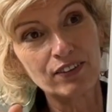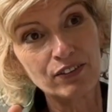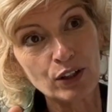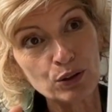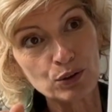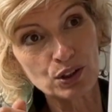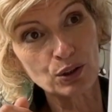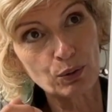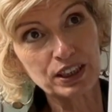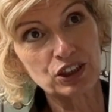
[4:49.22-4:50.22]
Those are the
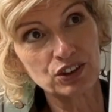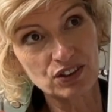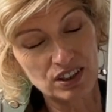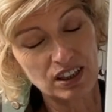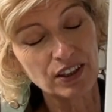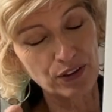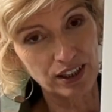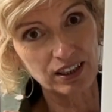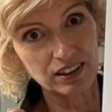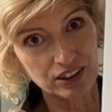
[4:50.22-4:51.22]
questions that I
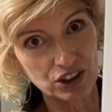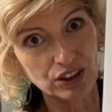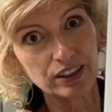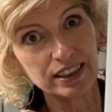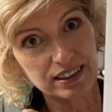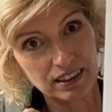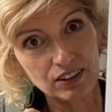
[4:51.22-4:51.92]
think I try to